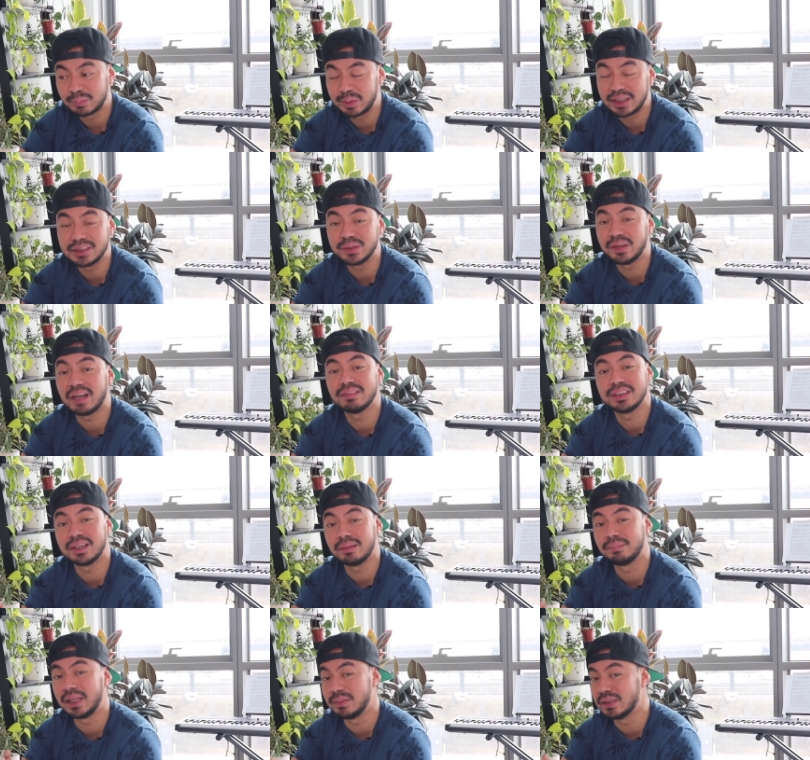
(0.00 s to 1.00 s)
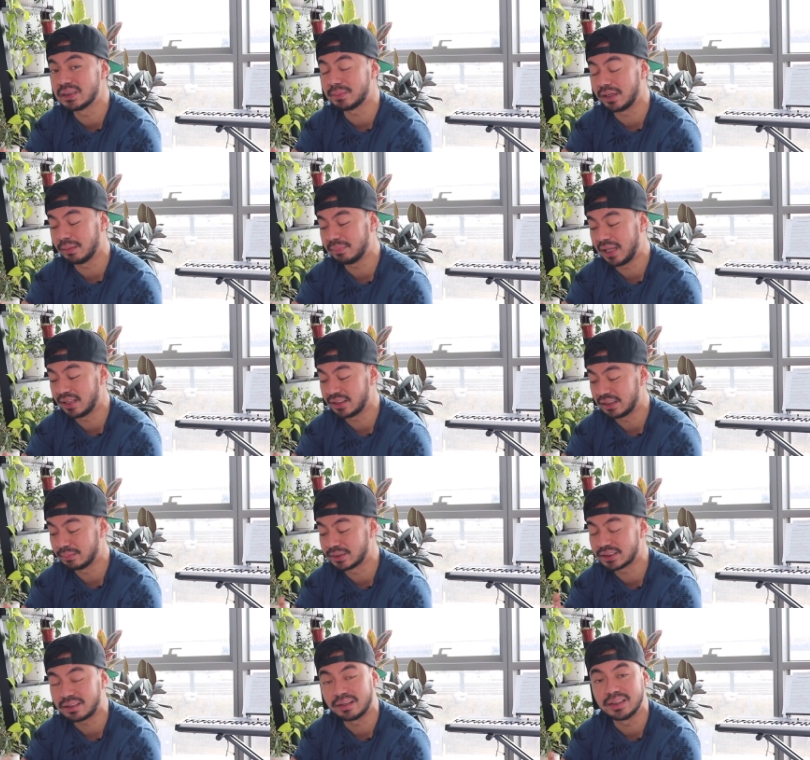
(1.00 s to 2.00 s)
but I do have another baby spider plant that
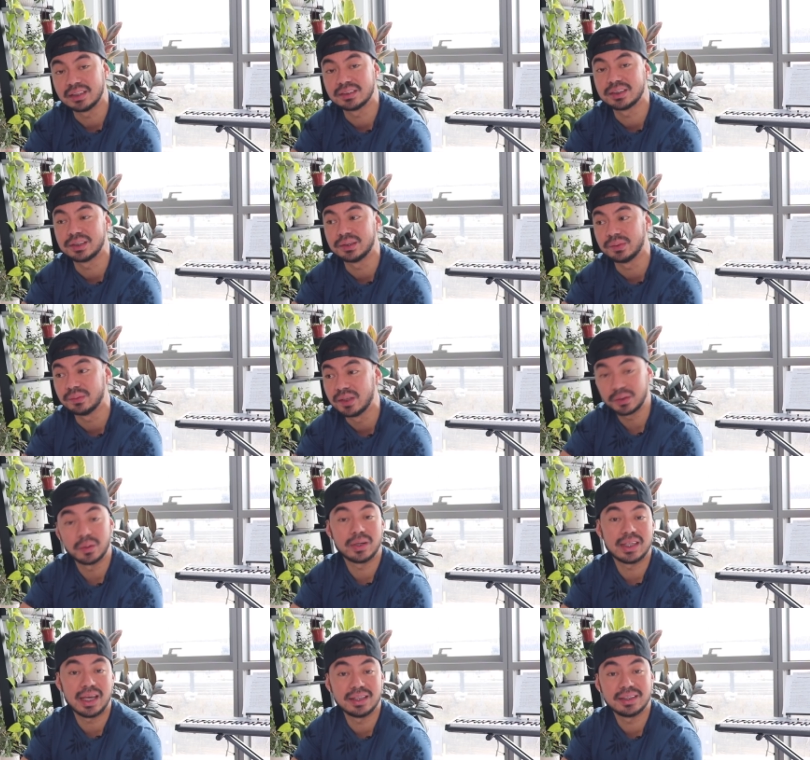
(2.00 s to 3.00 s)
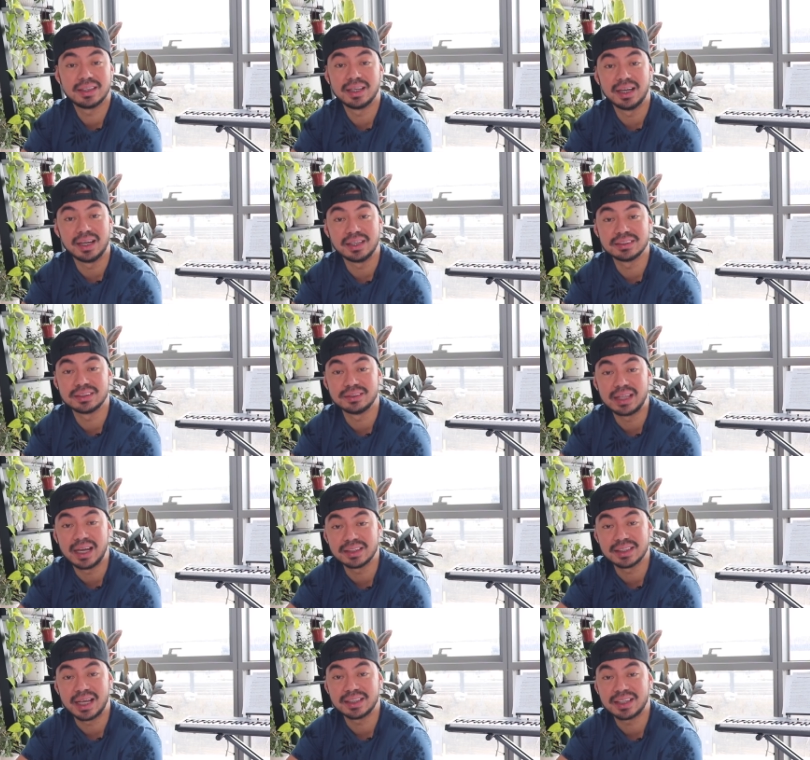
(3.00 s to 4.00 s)
I'm starting to grow again uh, to
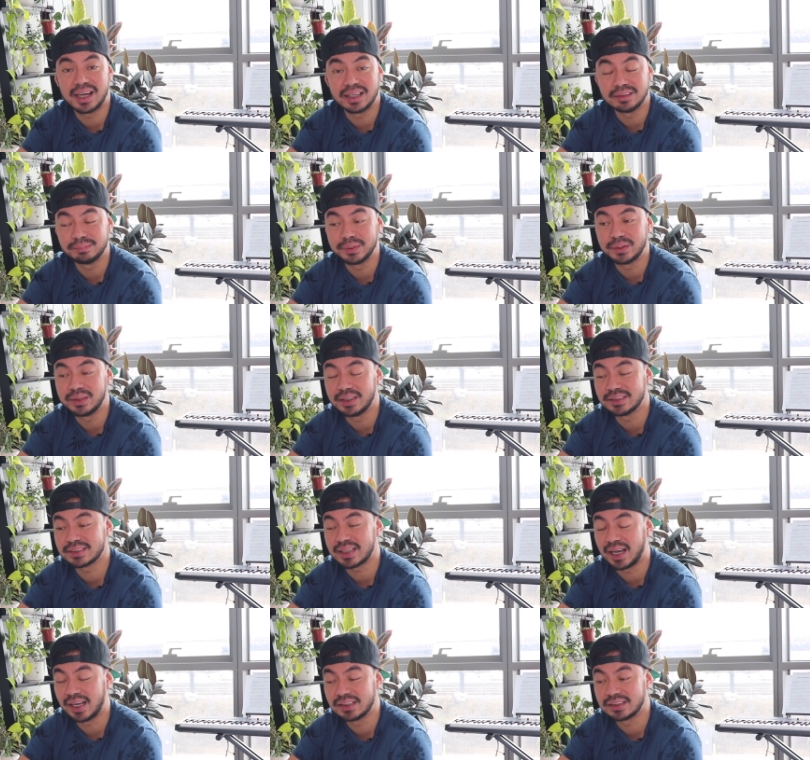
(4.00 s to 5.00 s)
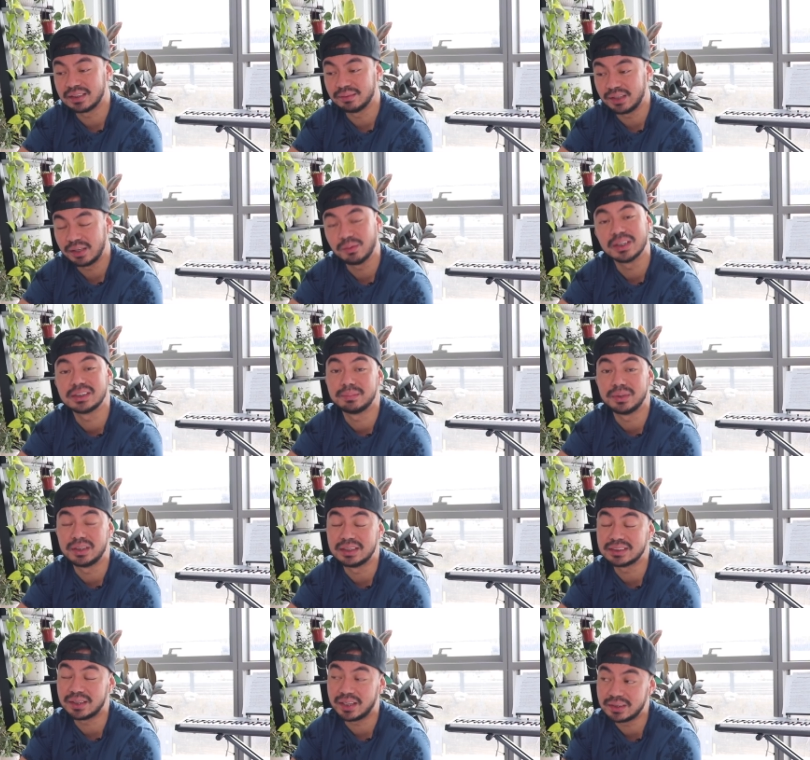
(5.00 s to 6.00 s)
that that kind of beauty and size it, it was a
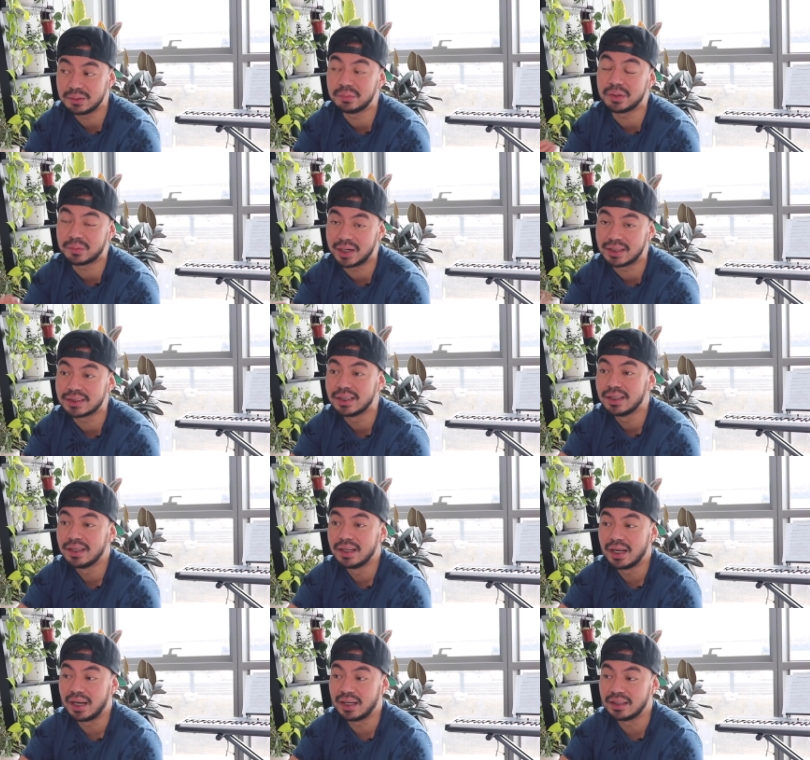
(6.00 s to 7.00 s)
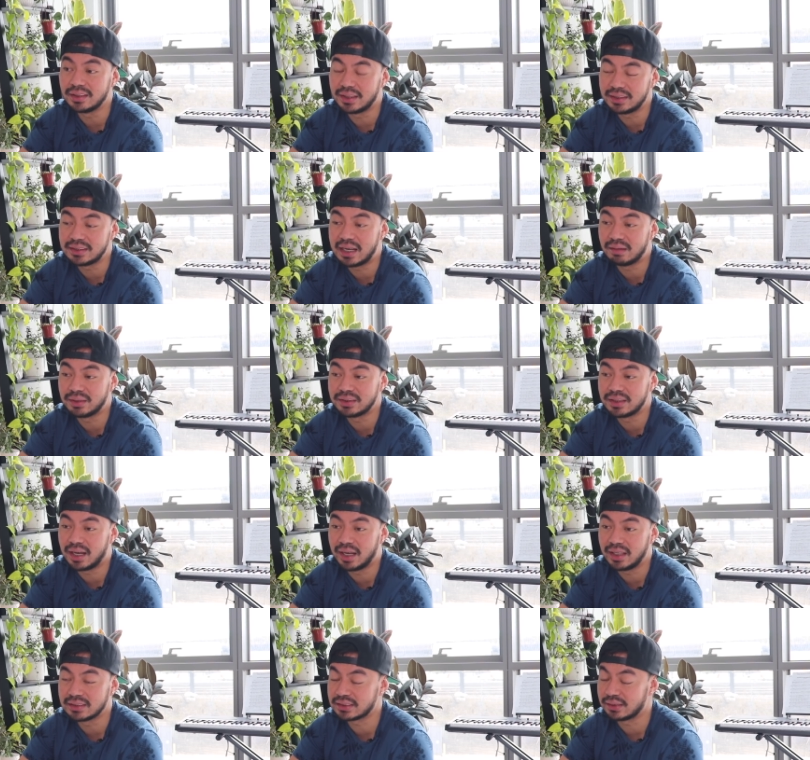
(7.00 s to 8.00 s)
beauty so I do regret uh, letting that one
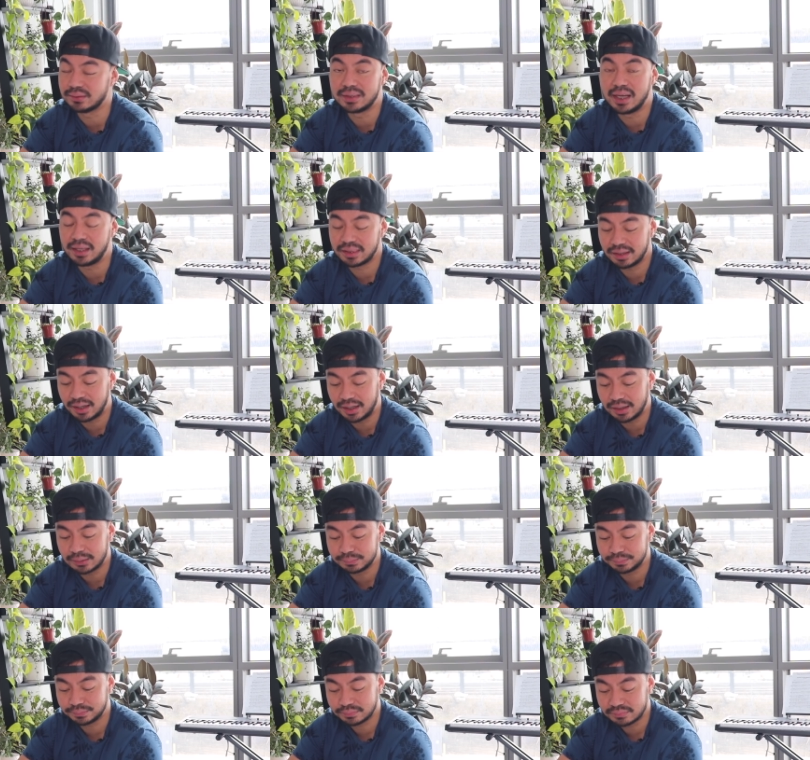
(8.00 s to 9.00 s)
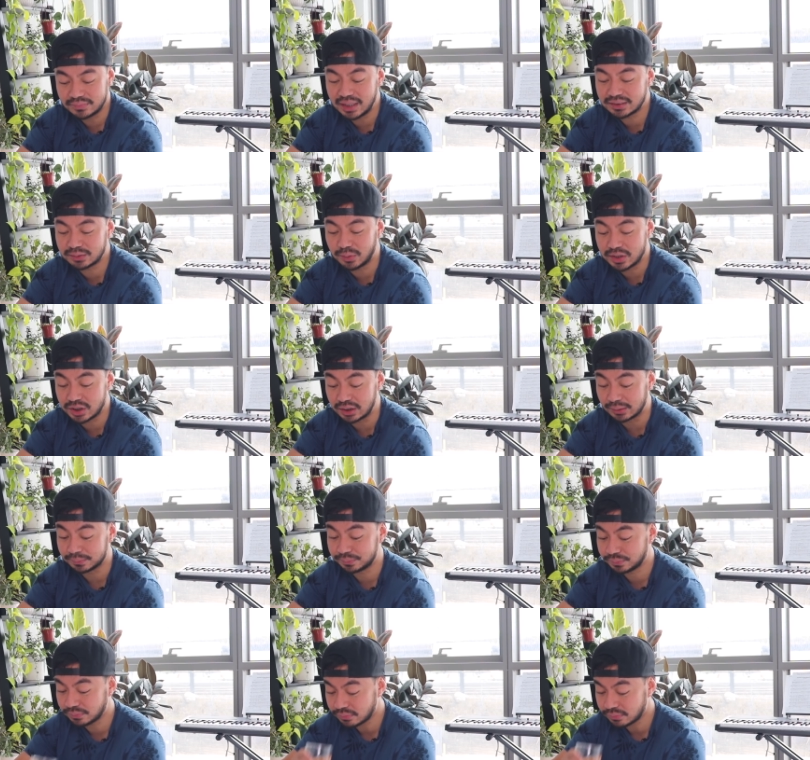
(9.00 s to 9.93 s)
die a slow death um, next question